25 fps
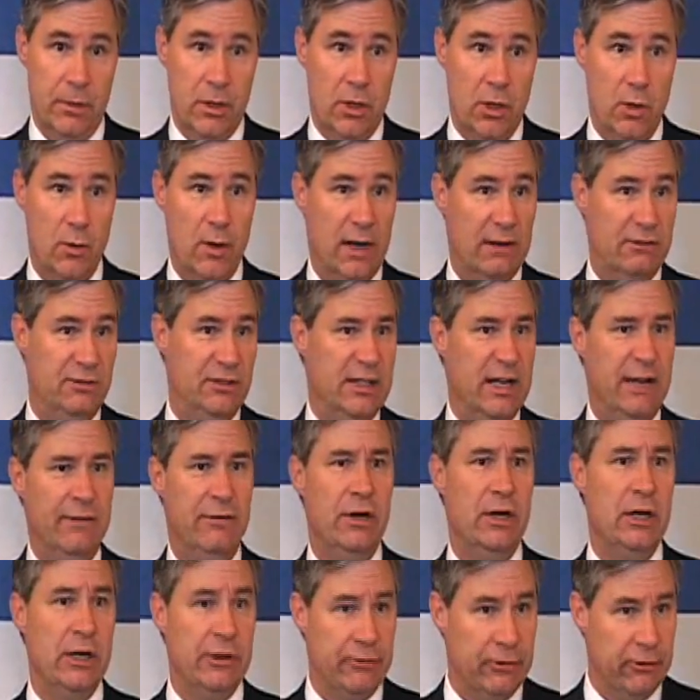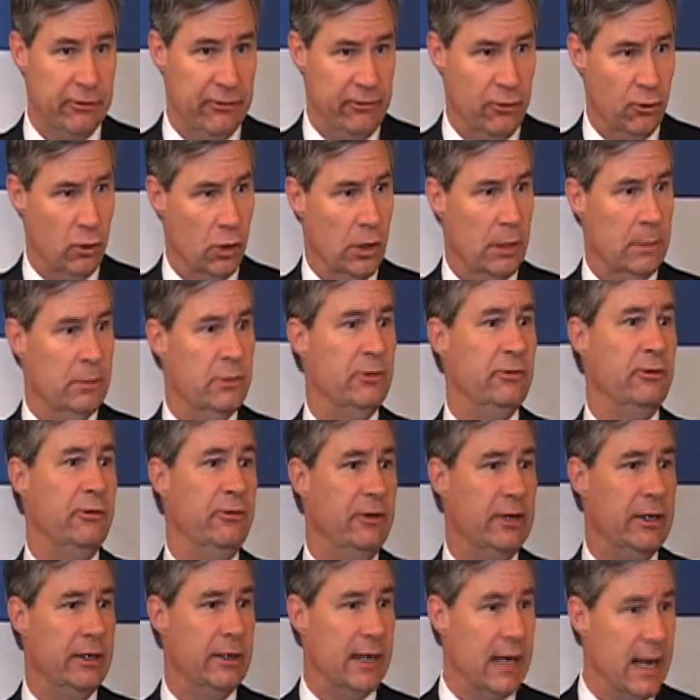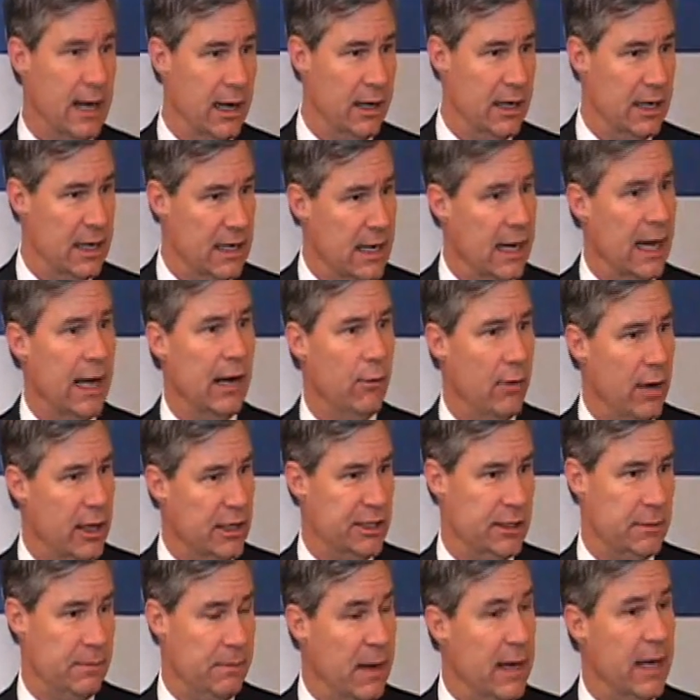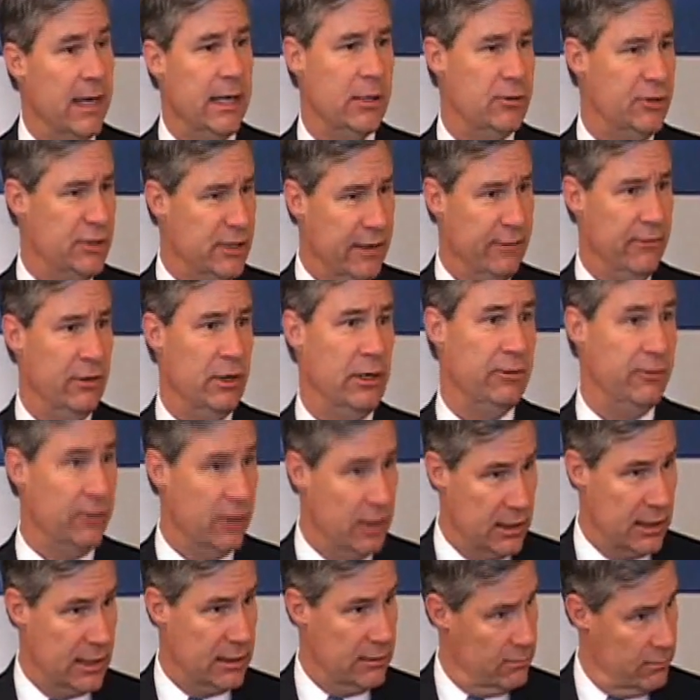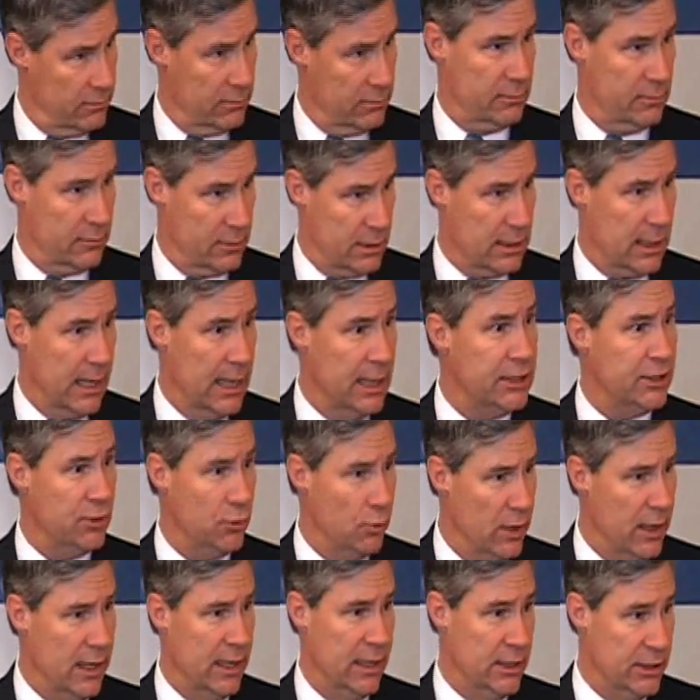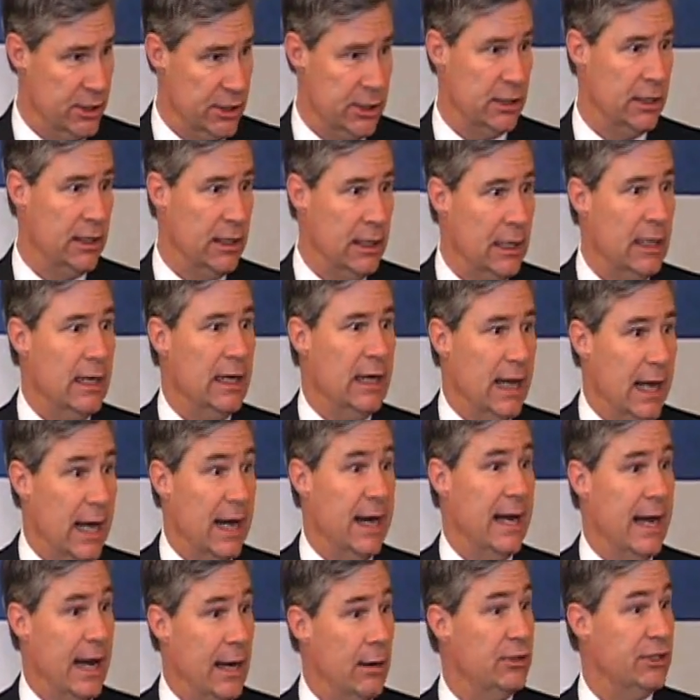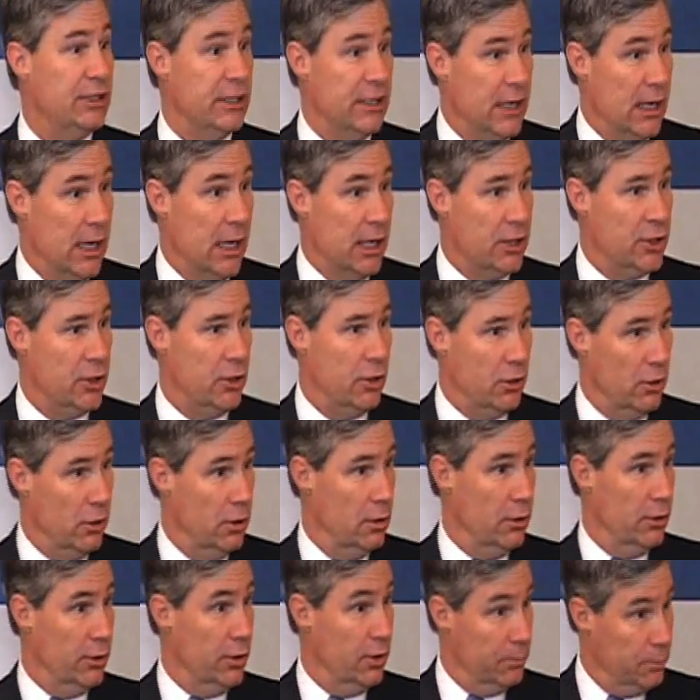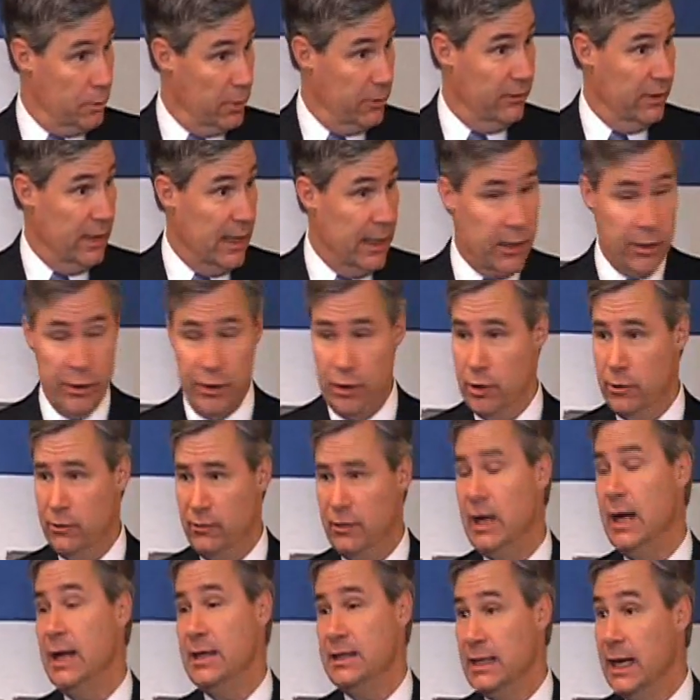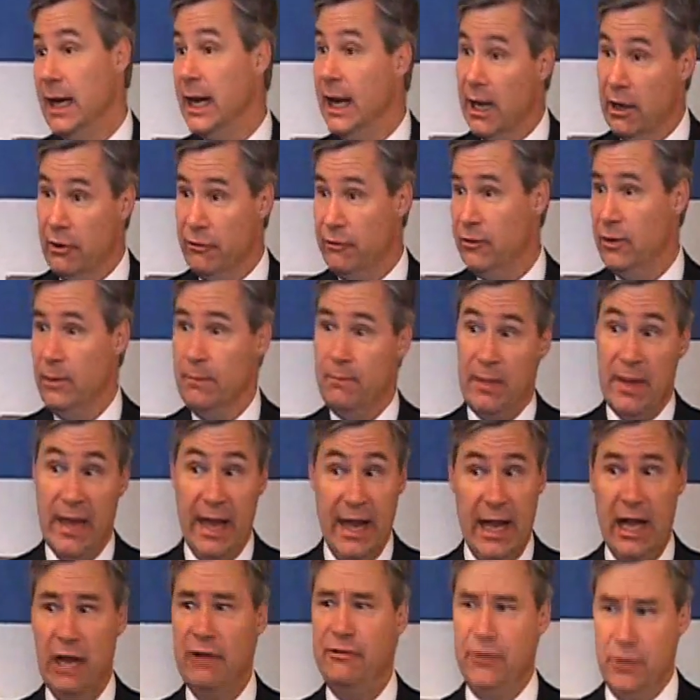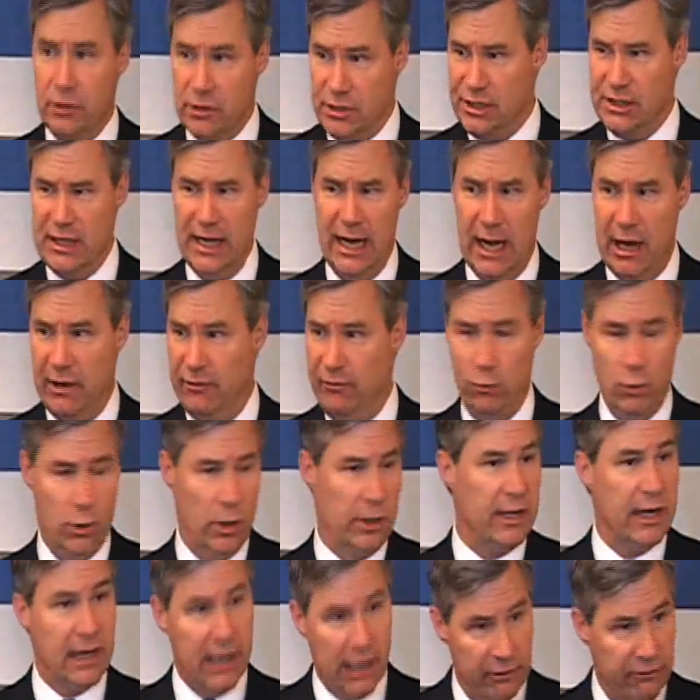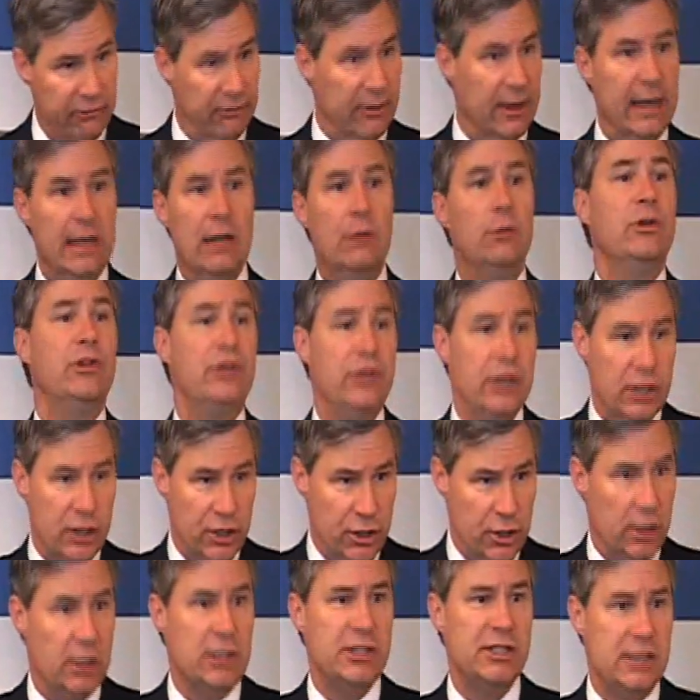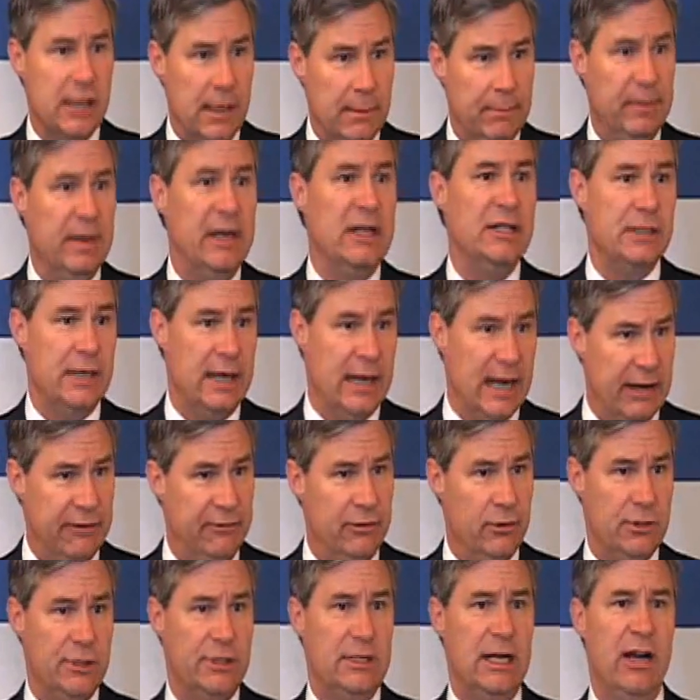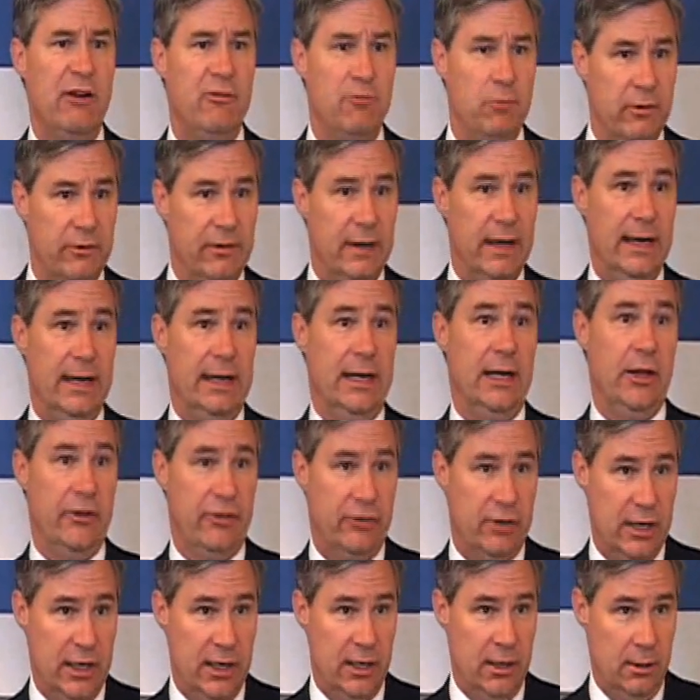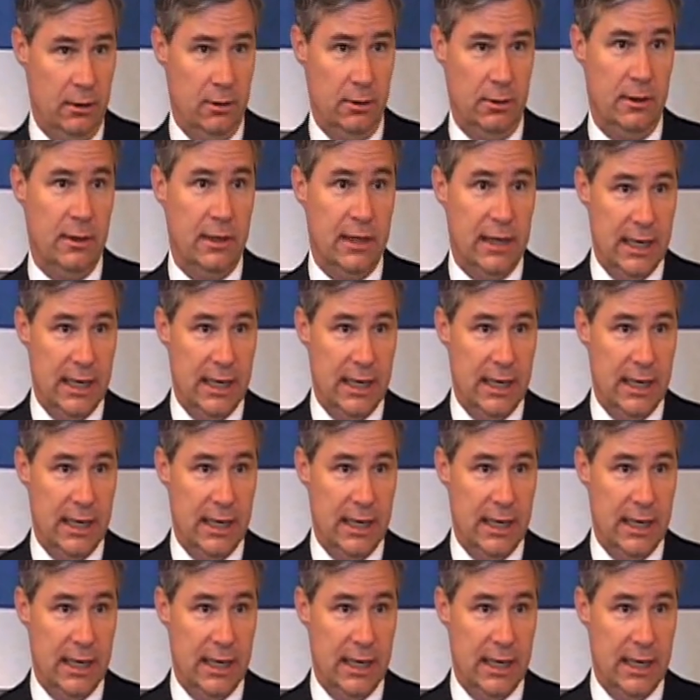who have 7 different forms for figuring out how to deny ways to pay you, 7 different kinds of ways, and now as a doctor or provider, you've got to have half your staff working on fighting with the insurance companies and half your staff providing health care.